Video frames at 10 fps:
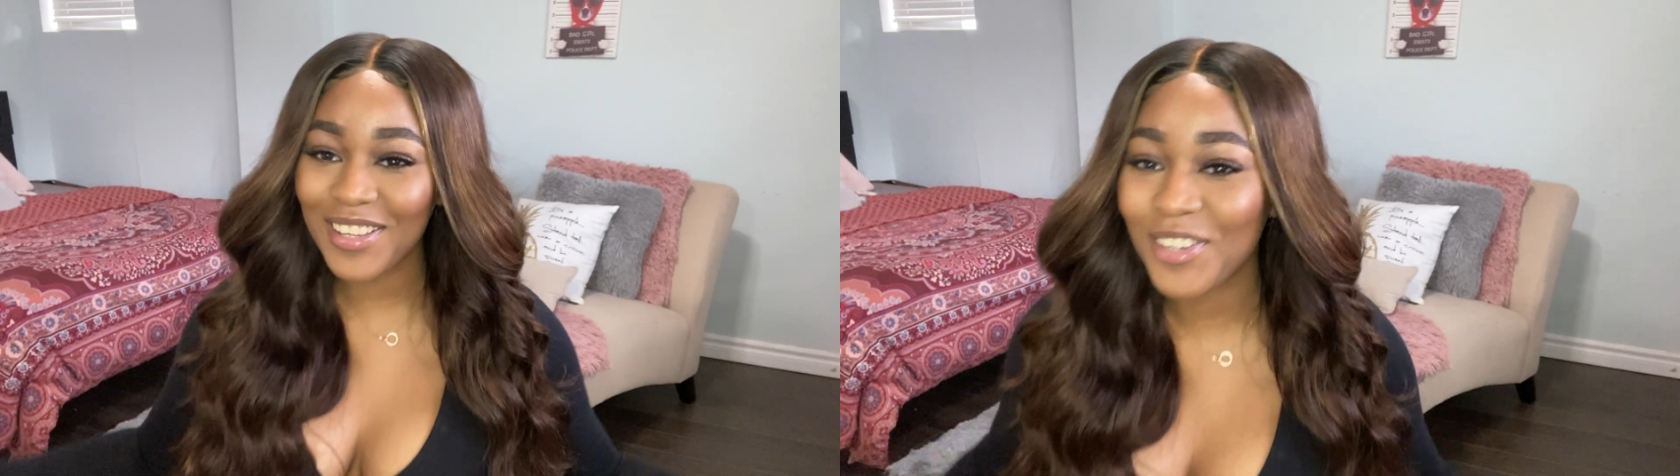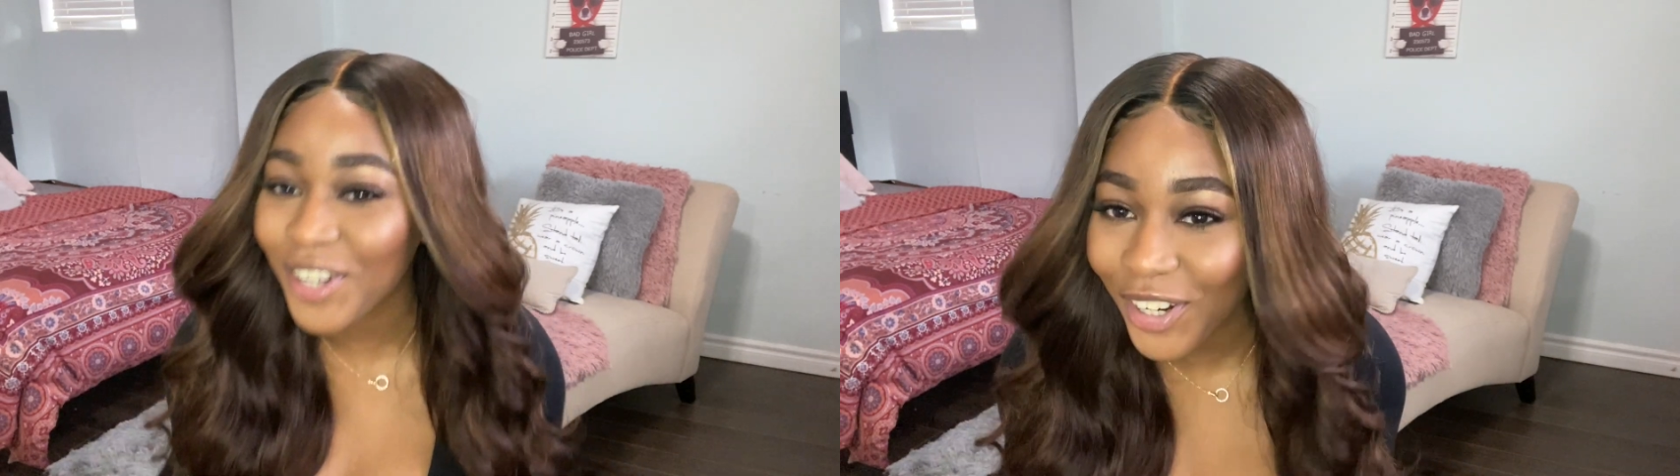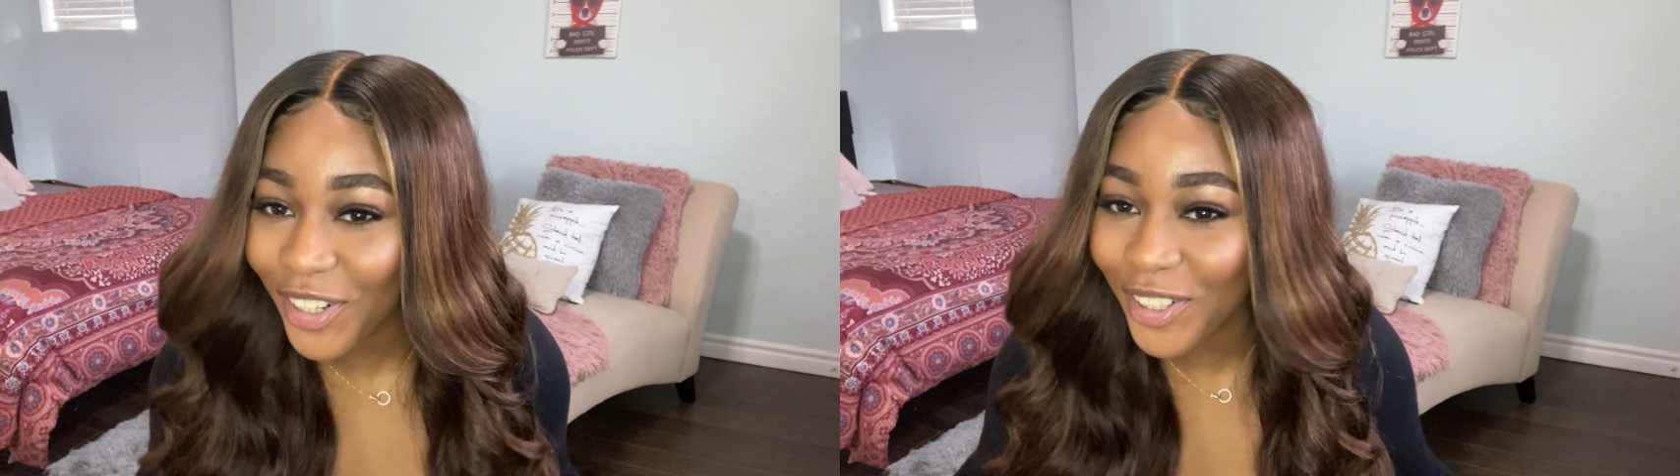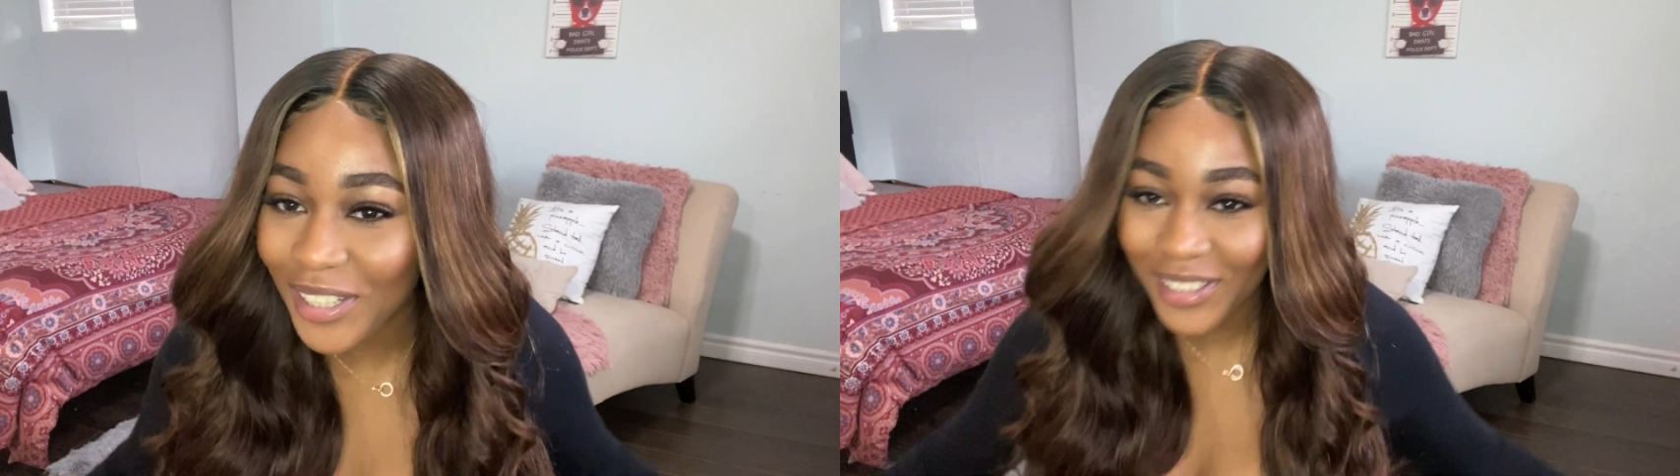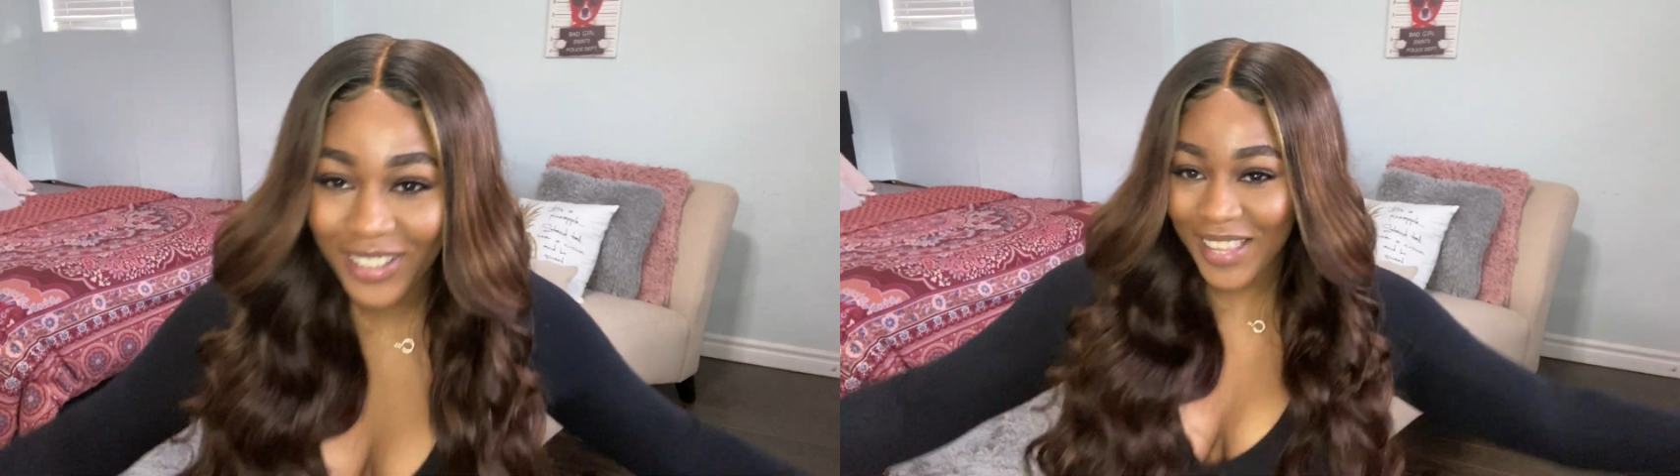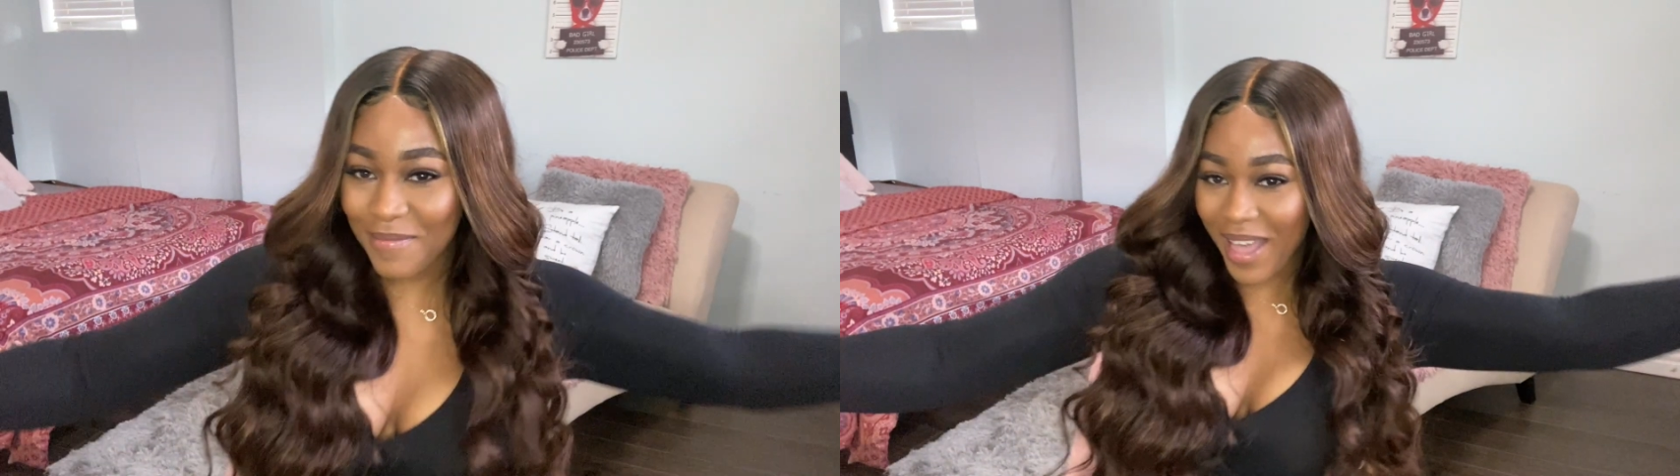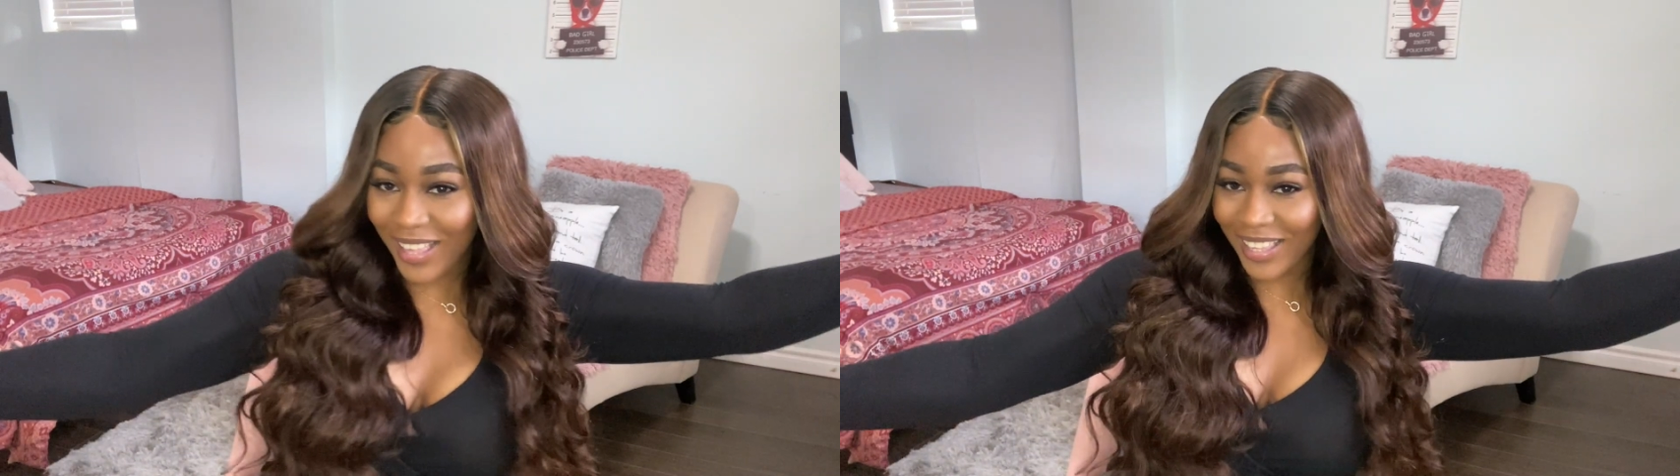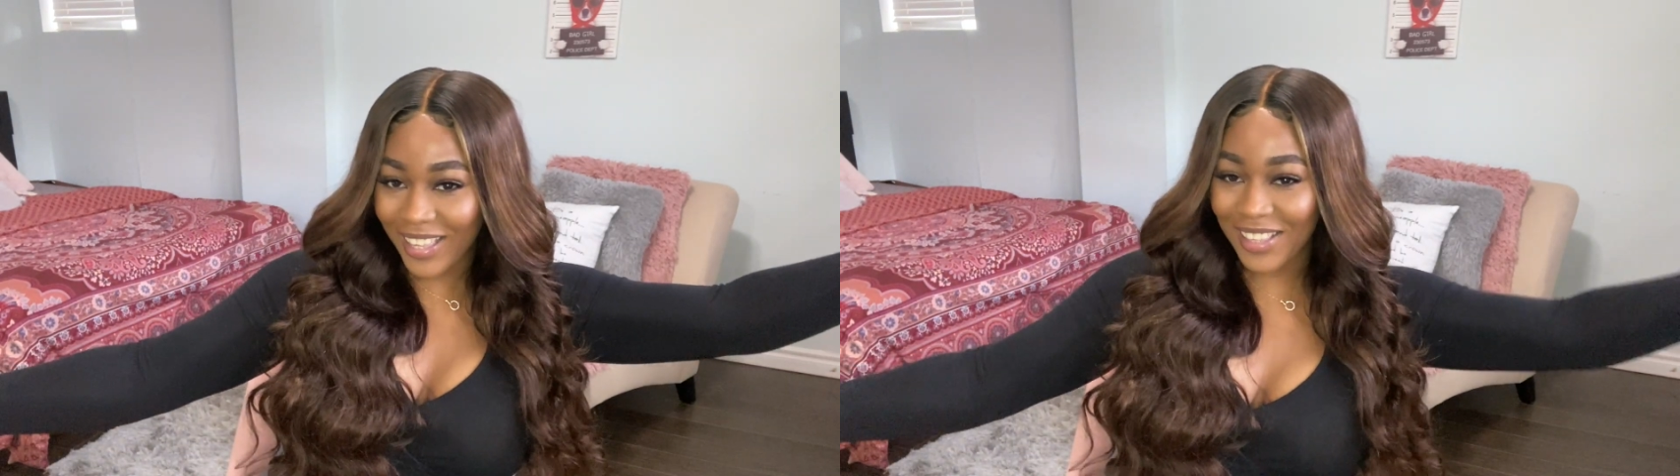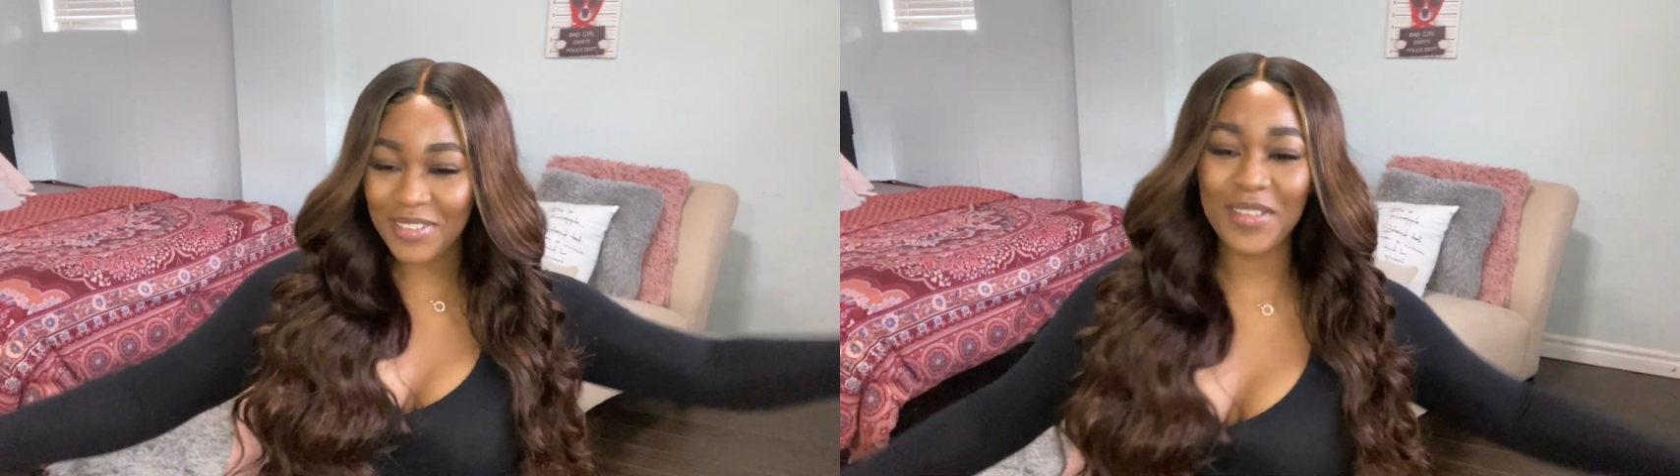your girl Anaka.